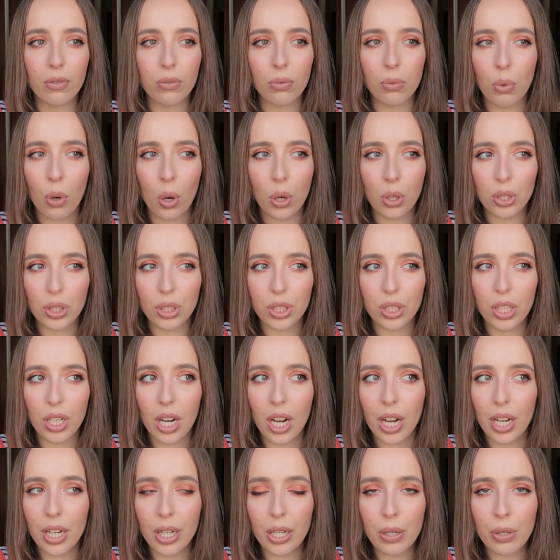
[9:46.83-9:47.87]
wash
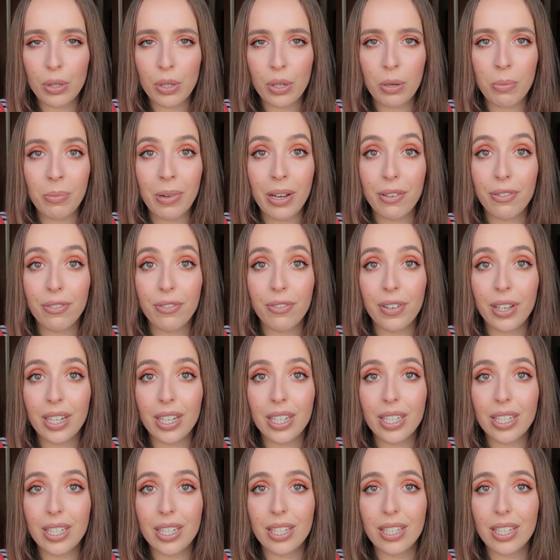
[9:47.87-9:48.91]
I use on my
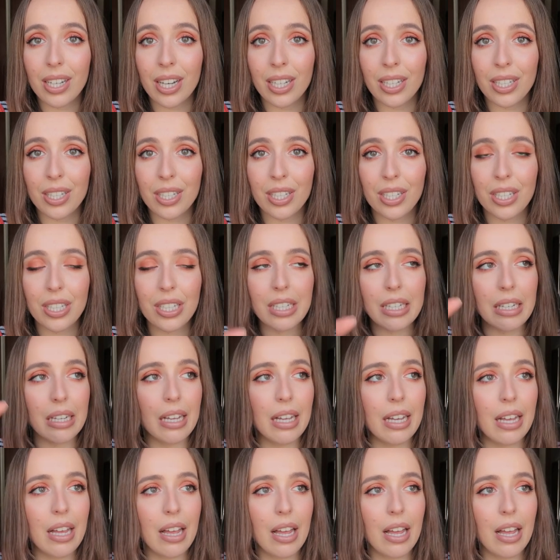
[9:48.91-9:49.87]
face. I just,